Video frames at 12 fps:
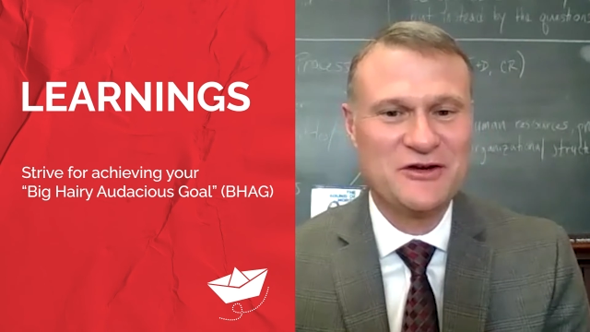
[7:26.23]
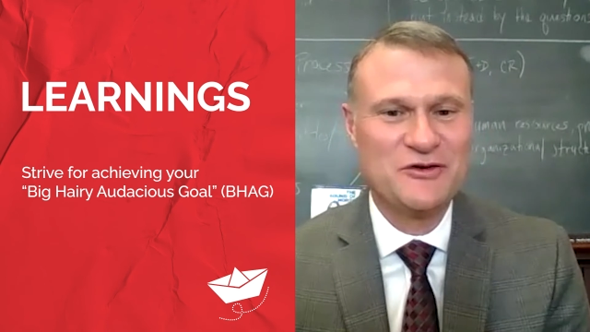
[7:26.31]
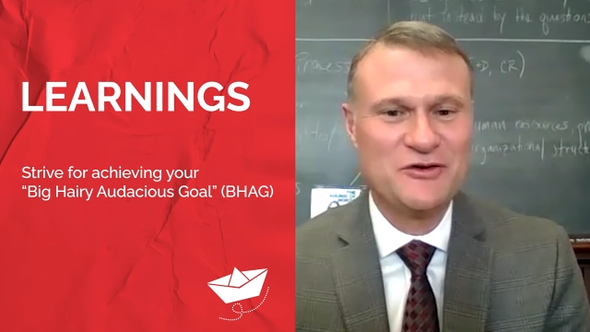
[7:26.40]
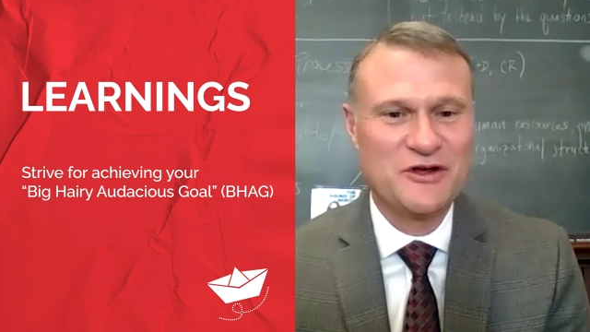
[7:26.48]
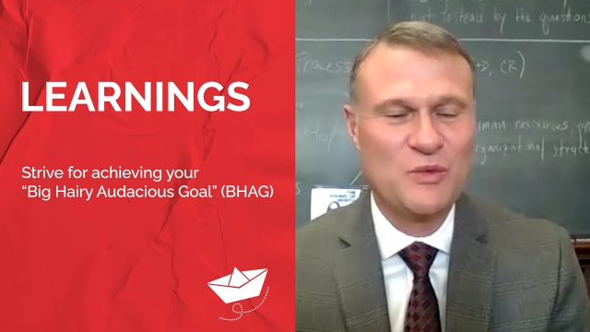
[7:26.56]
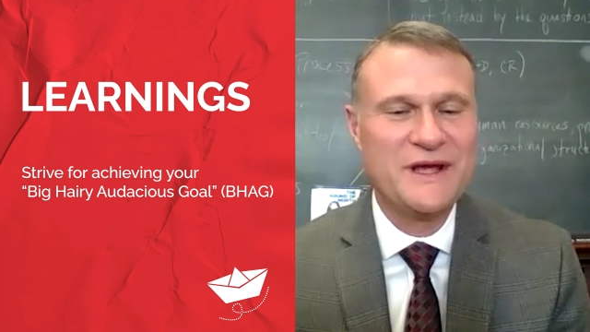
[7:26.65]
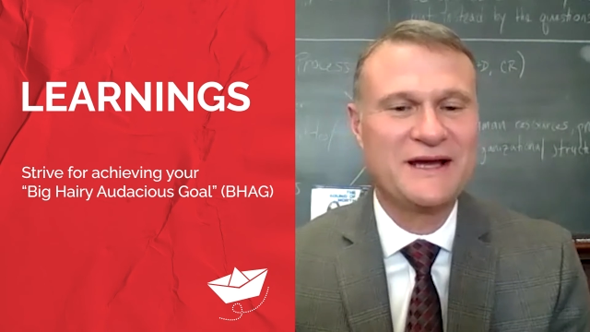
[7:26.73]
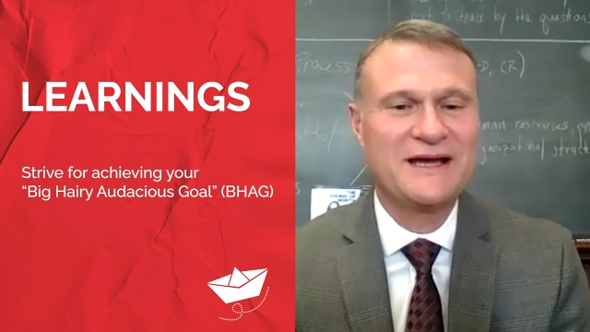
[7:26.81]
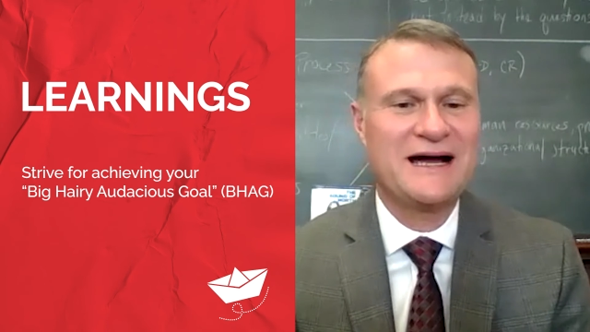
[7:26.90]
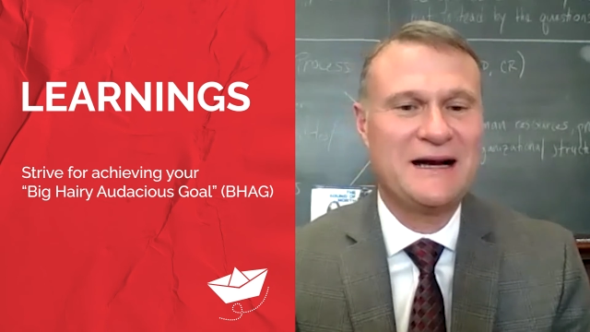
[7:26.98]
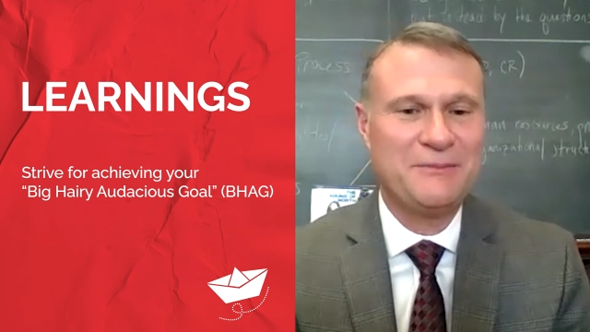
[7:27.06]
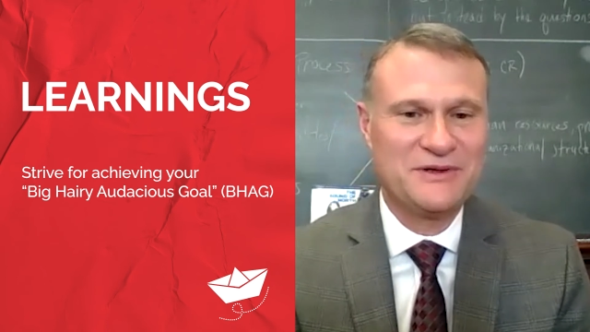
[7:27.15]
can, can we
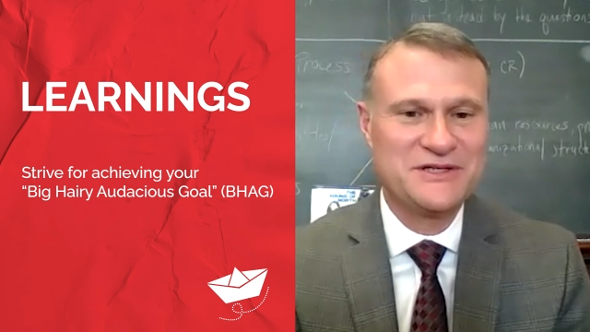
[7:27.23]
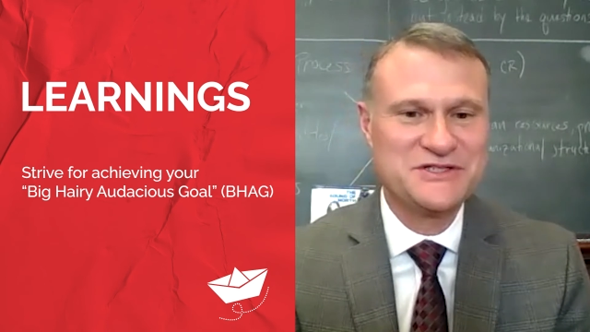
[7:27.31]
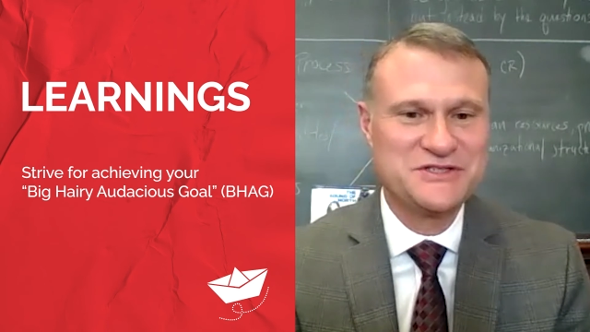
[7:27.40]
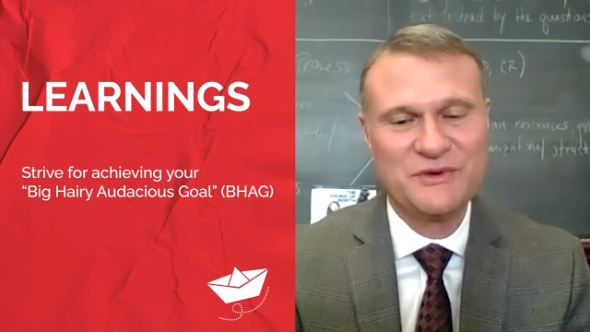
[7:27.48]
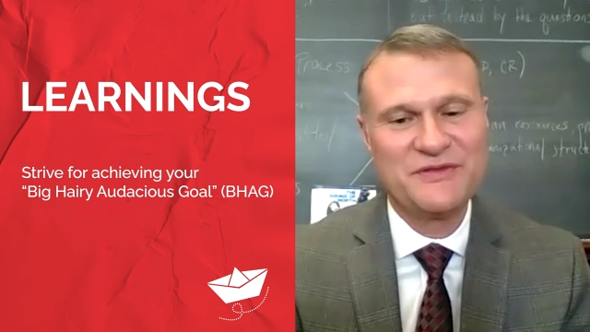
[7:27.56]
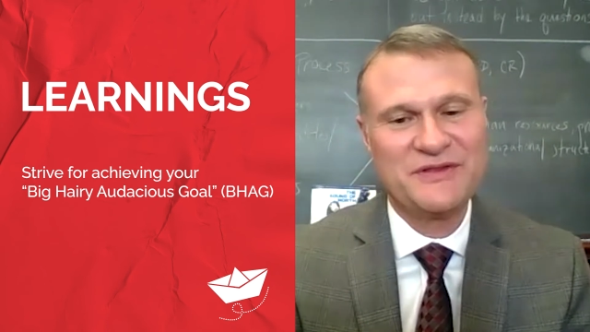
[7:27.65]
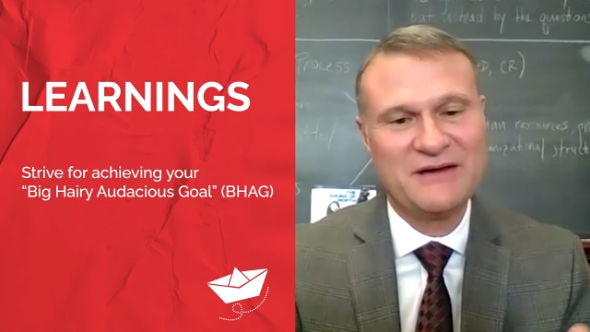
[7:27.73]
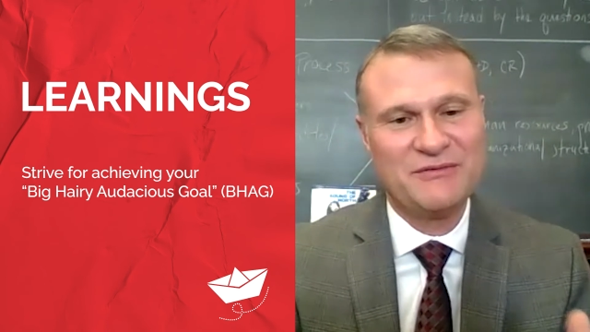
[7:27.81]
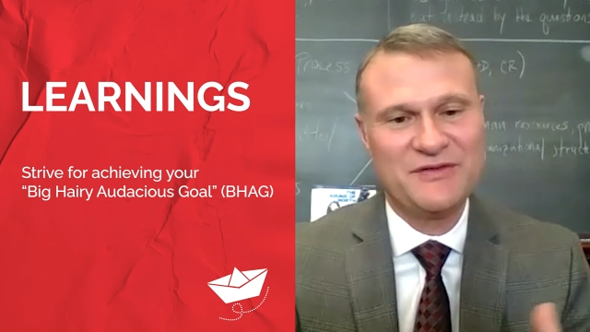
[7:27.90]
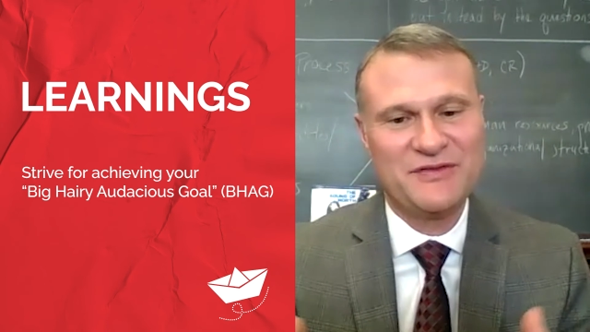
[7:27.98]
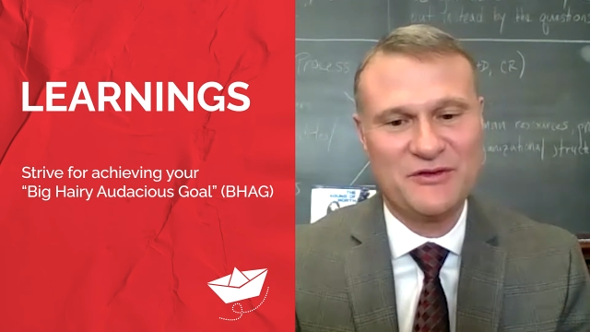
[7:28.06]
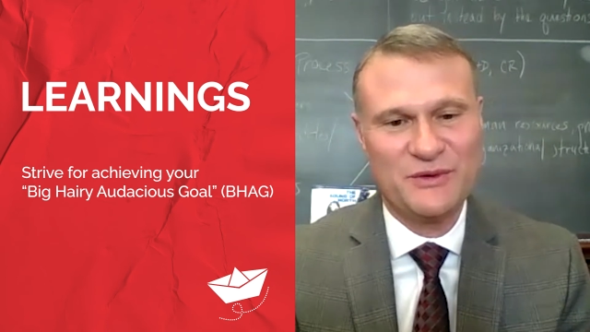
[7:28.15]
accomplish with
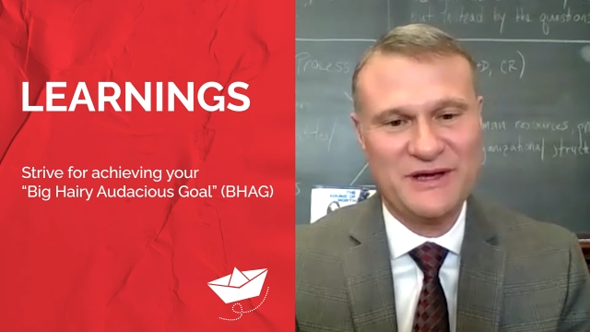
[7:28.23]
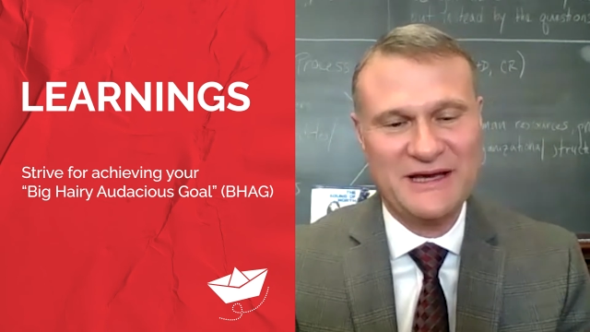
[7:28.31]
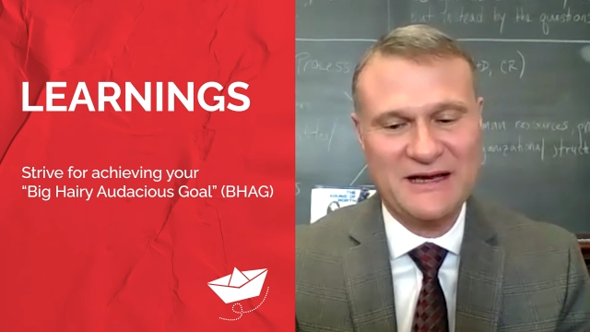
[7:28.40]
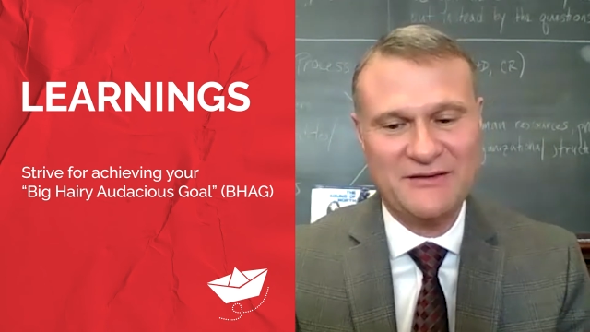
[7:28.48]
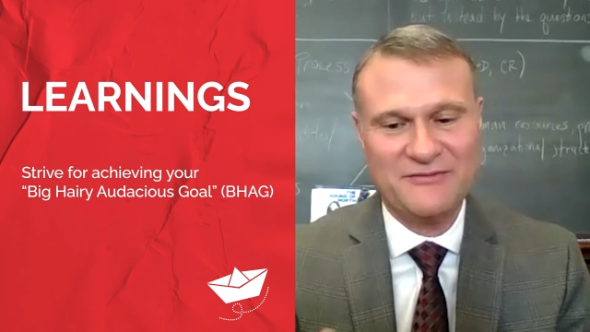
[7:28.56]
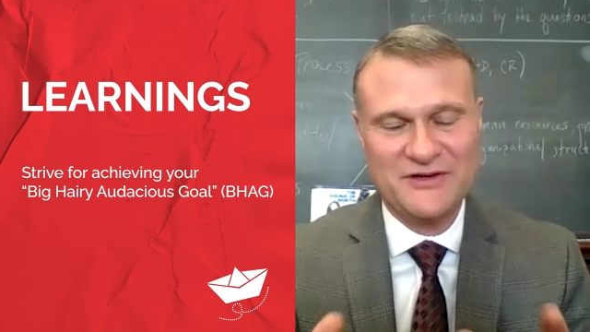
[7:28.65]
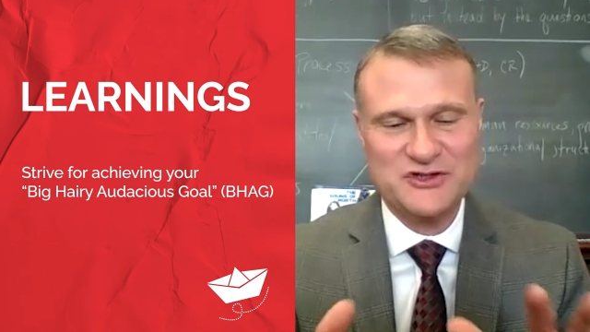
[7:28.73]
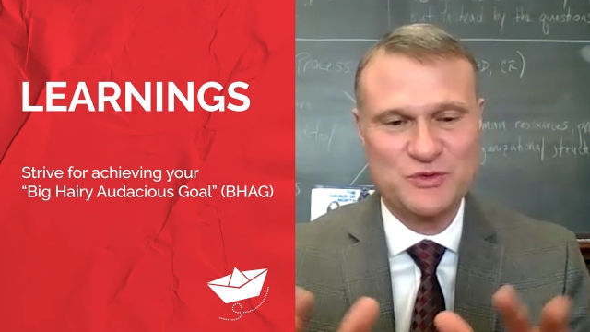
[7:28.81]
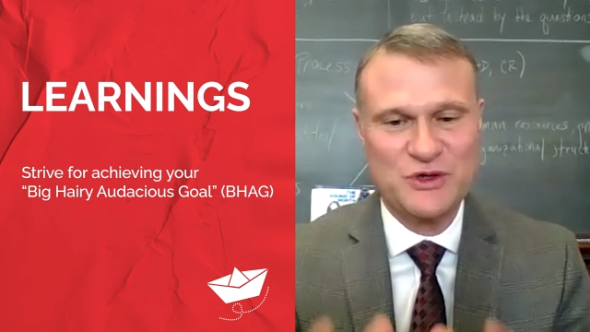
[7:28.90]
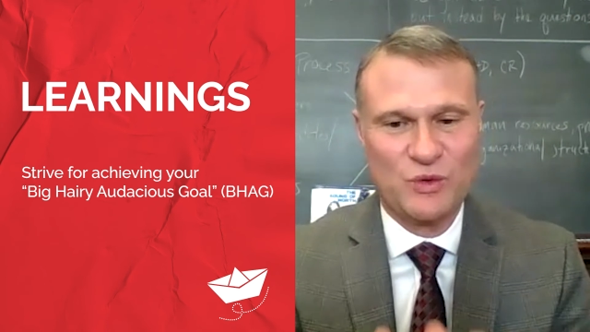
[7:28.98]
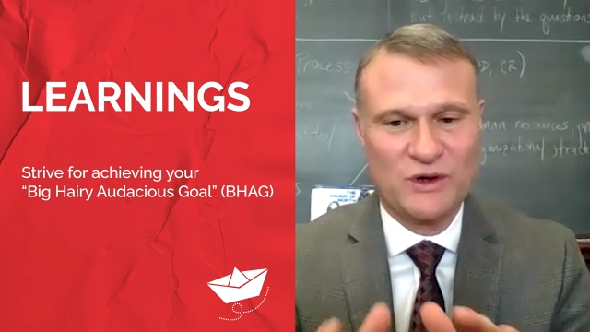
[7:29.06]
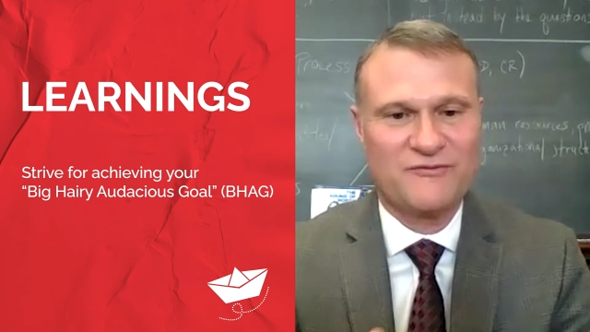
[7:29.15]
everything that we have as
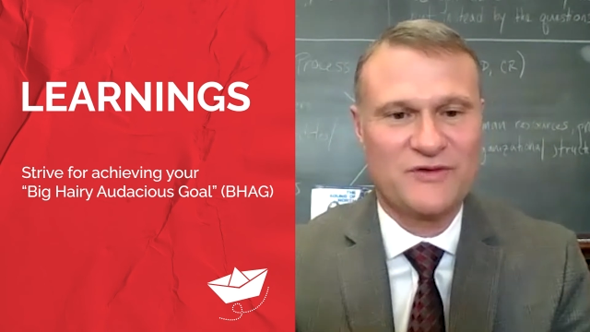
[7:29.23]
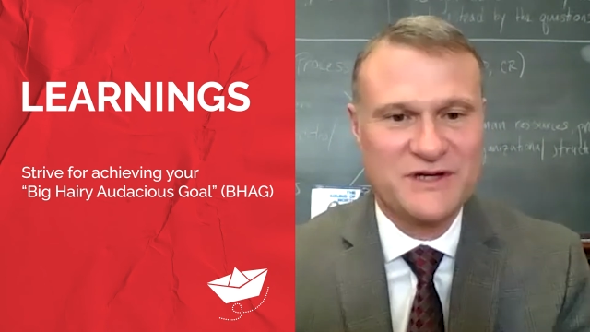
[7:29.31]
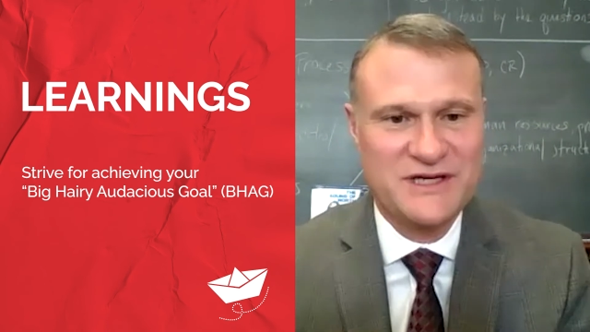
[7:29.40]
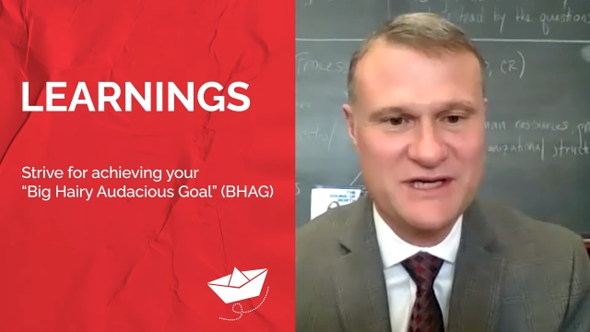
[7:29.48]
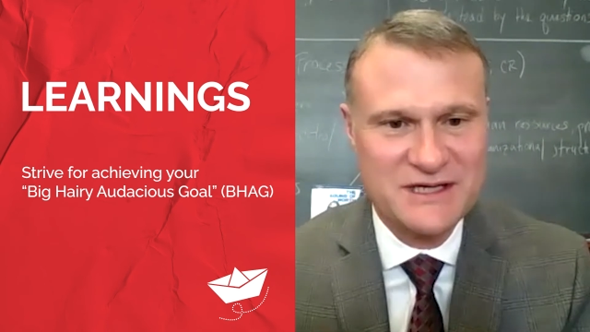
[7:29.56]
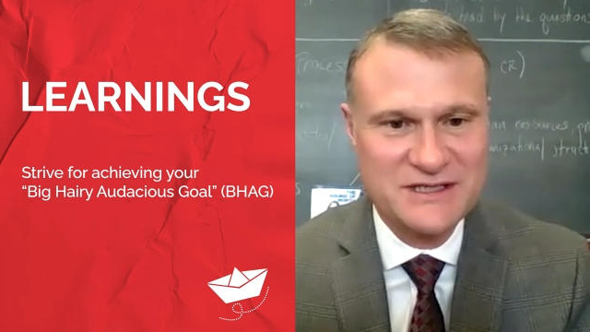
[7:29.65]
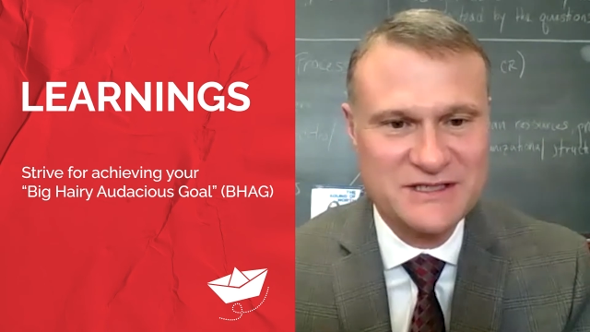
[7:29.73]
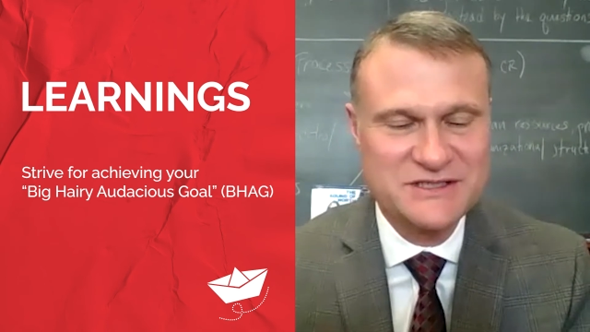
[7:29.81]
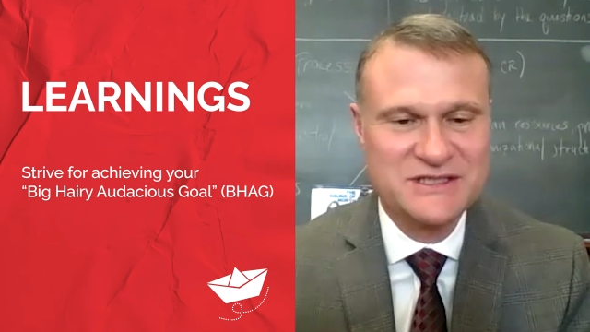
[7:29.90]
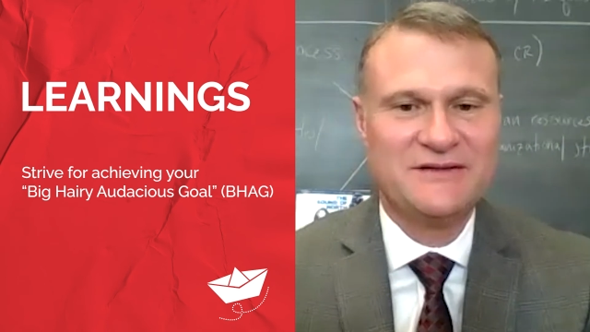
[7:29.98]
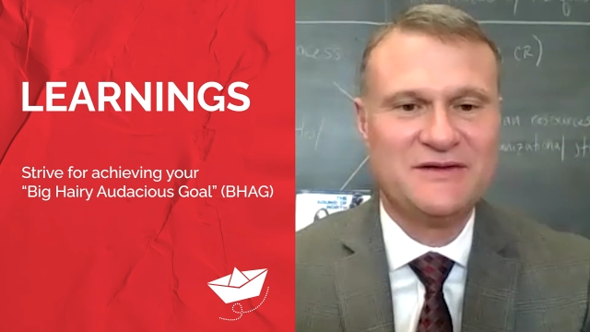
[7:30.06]
we work for kids?